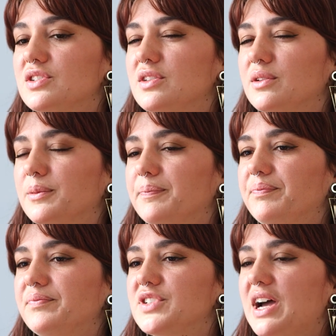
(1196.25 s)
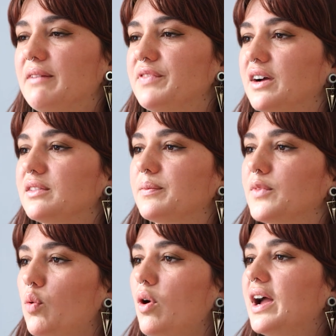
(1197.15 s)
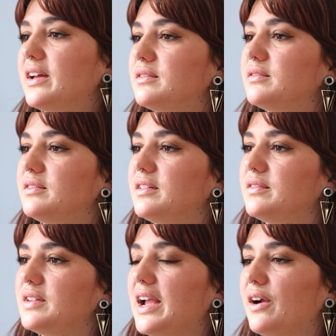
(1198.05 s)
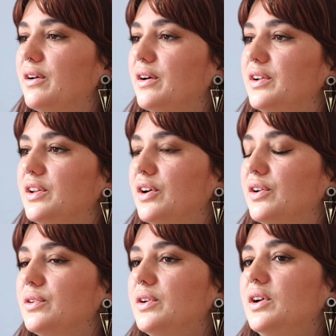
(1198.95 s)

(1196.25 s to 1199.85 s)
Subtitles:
to have that quiet area, you know.